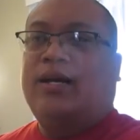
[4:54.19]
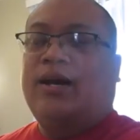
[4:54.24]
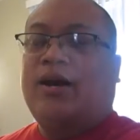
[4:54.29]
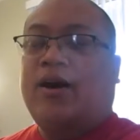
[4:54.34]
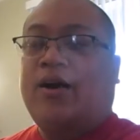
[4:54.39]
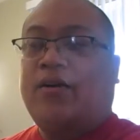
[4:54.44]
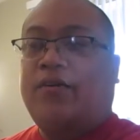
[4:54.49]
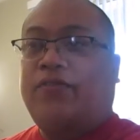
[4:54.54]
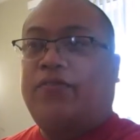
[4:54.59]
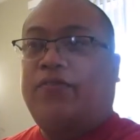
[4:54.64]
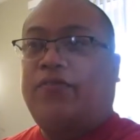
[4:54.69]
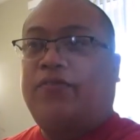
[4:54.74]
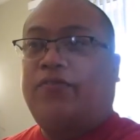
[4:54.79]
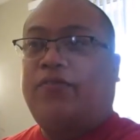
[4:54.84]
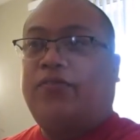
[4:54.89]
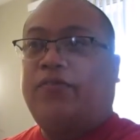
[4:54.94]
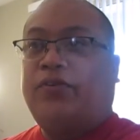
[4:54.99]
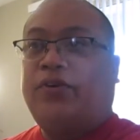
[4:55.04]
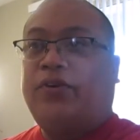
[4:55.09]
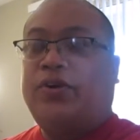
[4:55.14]
our
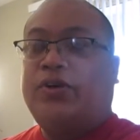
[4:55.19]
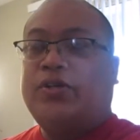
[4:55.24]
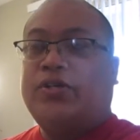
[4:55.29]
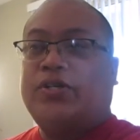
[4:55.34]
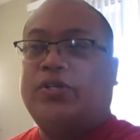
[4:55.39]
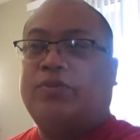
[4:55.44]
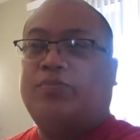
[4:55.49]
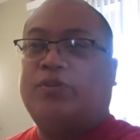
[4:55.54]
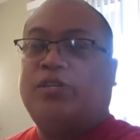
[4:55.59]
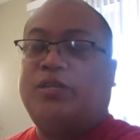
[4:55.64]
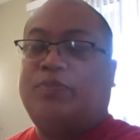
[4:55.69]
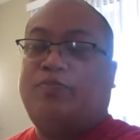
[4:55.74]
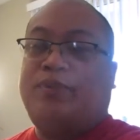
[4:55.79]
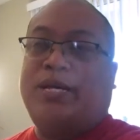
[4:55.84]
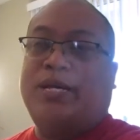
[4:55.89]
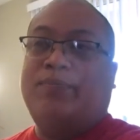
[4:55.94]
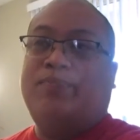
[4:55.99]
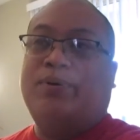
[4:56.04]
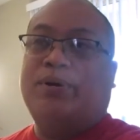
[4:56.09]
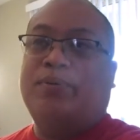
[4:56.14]
first
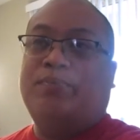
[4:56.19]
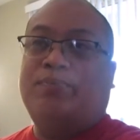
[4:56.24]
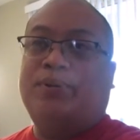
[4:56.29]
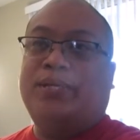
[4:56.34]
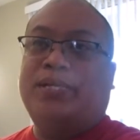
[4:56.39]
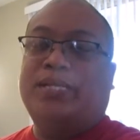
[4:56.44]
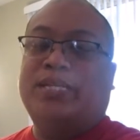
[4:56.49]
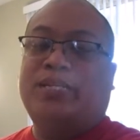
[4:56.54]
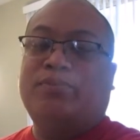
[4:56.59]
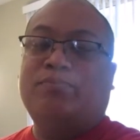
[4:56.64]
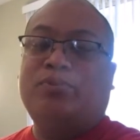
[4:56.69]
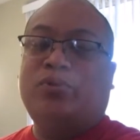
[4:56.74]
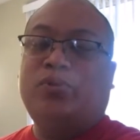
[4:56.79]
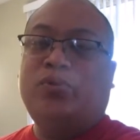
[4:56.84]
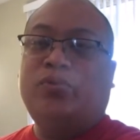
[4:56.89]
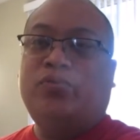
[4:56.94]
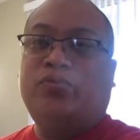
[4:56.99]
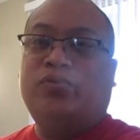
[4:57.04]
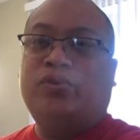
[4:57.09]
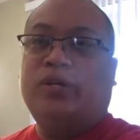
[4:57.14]
speed bump in this
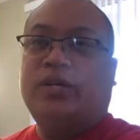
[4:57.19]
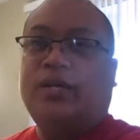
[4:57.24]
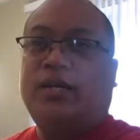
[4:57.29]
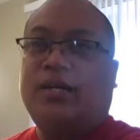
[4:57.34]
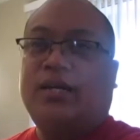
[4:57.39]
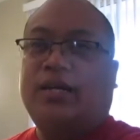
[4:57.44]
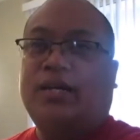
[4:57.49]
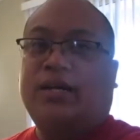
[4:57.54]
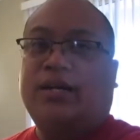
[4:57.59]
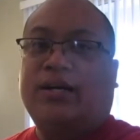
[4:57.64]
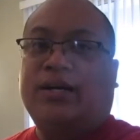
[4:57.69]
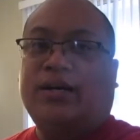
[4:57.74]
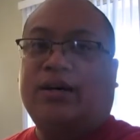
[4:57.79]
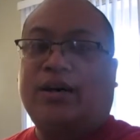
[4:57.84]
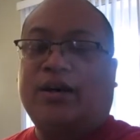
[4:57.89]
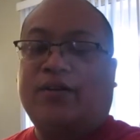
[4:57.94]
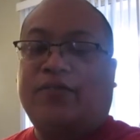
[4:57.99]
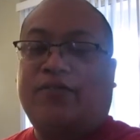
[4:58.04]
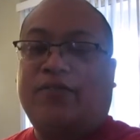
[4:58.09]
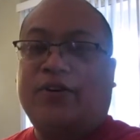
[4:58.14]
move.
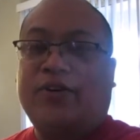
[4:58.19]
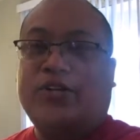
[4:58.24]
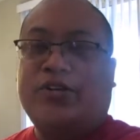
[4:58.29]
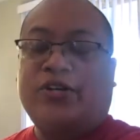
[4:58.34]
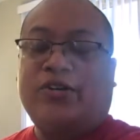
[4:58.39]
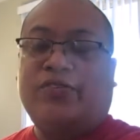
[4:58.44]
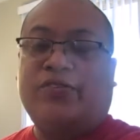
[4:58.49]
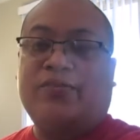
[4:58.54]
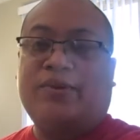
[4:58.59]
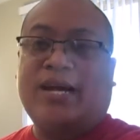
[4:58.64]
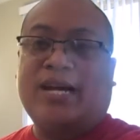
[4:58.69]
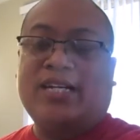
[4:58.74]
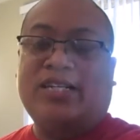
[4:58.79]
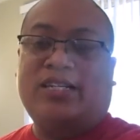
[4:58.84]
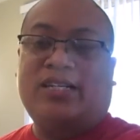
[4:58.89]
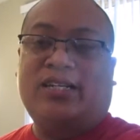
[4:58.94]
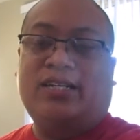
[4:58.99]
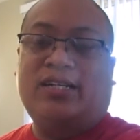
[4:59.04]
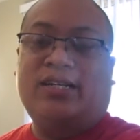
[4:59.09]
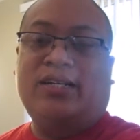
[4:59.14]
Our furniture from
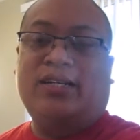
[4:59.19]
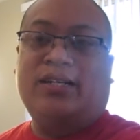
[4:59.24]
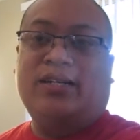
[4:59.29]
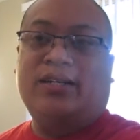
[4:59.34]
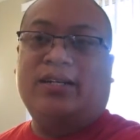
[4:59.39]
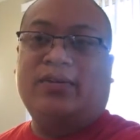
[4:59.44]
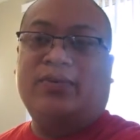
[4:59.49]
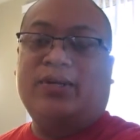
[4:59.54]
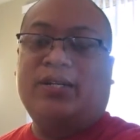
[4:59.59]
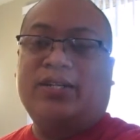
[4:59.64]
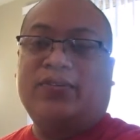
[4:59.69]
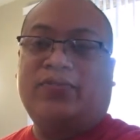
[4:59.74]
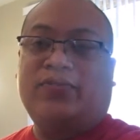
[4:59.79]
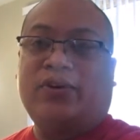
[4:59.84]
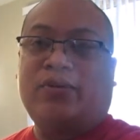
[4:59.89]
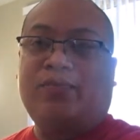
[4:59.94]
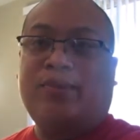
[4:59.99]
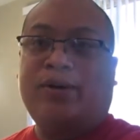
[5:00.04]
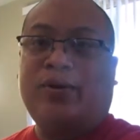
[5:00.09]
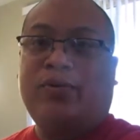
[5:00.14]
Ashley The ones
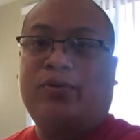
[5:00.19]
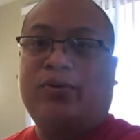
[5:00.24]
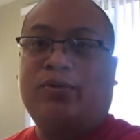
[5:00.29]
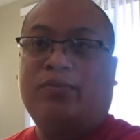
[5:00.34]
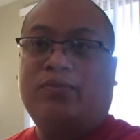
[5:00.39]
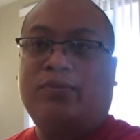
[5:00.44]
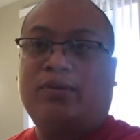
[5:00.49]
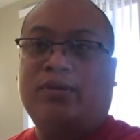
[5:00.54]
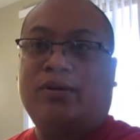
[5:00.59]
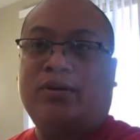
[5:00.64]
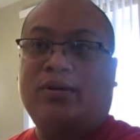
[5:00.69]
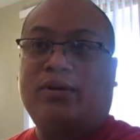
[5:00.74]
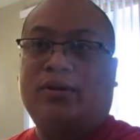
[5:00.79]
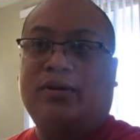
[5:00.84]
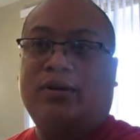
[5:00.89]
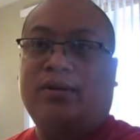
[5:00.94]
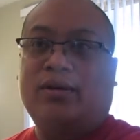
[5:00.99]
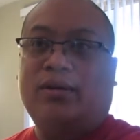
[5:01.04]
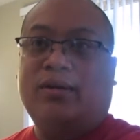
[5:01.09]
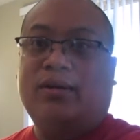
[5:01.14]
for a bedroom,
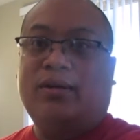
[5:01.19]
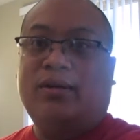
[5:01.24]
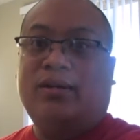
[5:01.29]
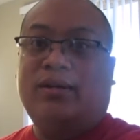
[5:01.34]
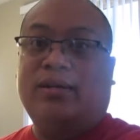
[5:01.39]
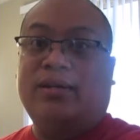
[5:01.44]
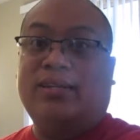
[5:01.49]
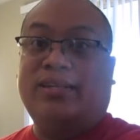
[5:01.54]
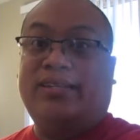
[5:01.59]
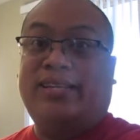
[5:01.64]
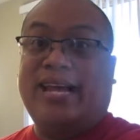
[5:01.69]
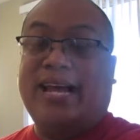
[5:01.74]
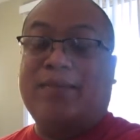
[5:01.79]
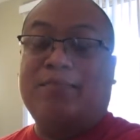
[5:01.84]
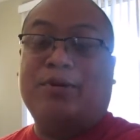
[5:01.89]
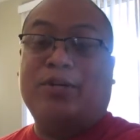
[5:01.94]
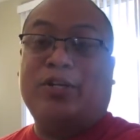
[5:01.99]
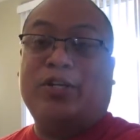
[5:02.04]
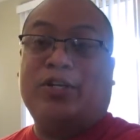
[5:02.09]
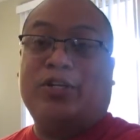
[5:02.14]
it's
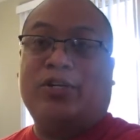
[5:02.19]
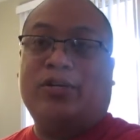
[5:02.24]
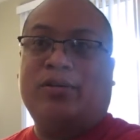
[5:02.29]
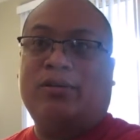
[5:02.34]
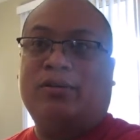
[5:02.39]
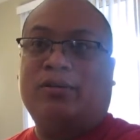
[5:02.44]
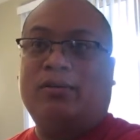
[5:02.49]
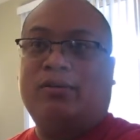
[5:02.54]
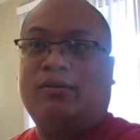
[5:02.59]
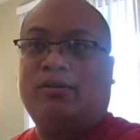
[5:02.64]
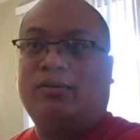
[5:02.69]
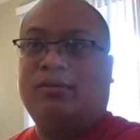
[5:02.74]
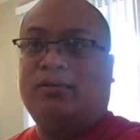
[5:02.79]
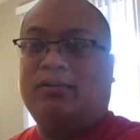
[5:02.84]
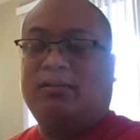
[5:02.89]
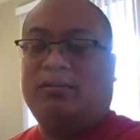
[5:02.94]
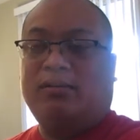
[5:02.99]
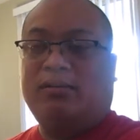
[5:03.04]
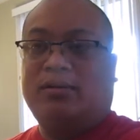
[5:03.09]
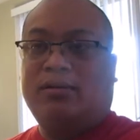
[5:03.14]
damaged.
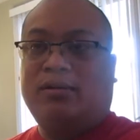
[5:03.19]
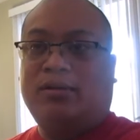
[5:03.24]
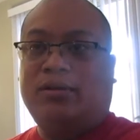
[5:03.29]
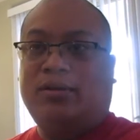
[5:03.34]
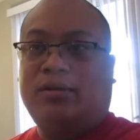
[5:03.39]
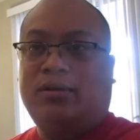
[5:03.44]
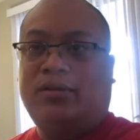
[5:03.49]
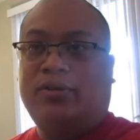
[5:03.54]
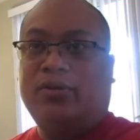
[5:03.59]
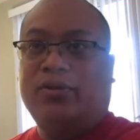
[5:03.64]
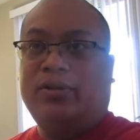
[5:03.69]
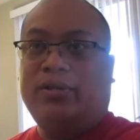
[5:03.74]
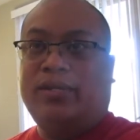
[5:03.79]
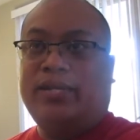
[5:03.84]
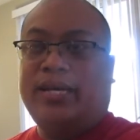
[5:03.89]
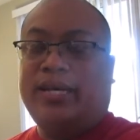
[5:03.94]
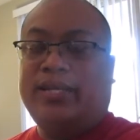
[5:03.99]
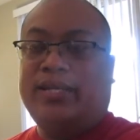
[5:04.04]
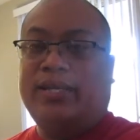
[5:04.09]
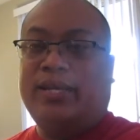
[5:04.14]

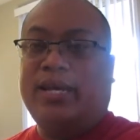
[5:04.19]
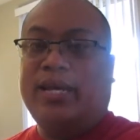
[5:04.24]
Like the